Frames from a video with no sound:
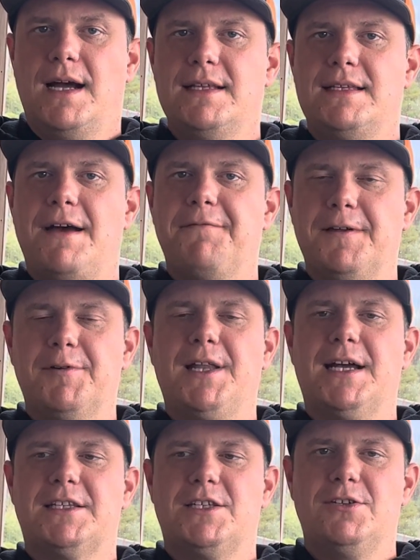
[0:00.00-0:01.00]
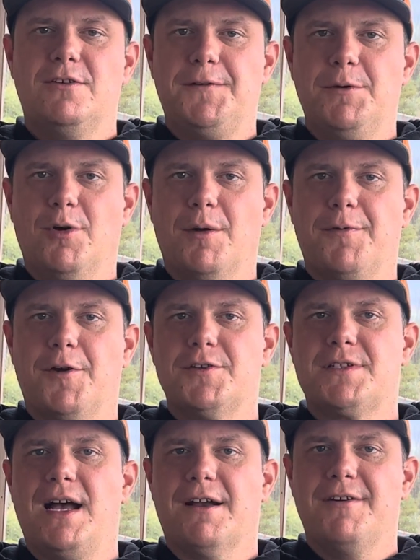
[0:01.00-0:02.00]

I definitely would like to do a few more pro stock